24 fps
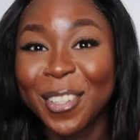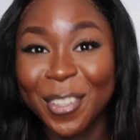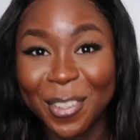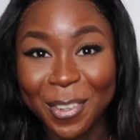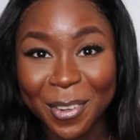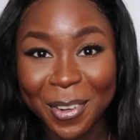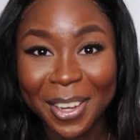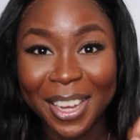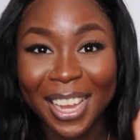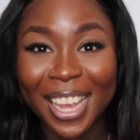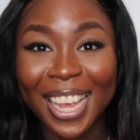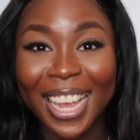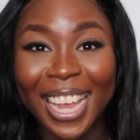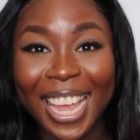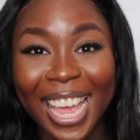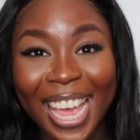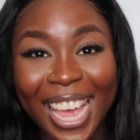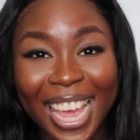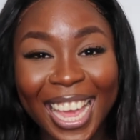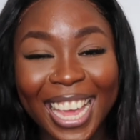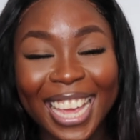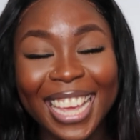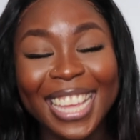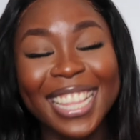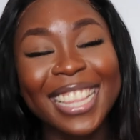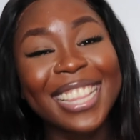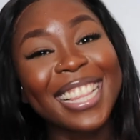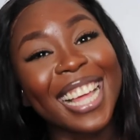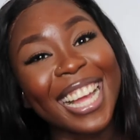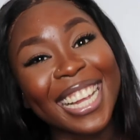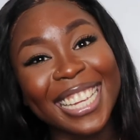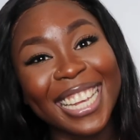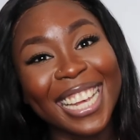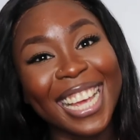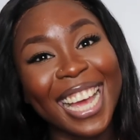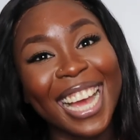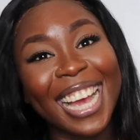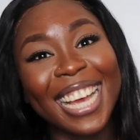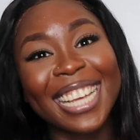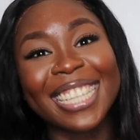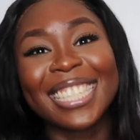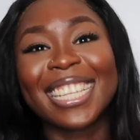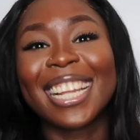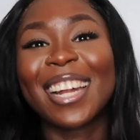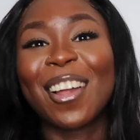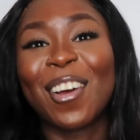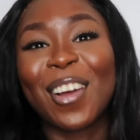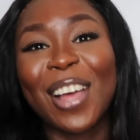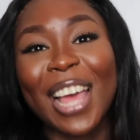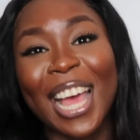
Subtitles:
Okay, thank you guys, and I'll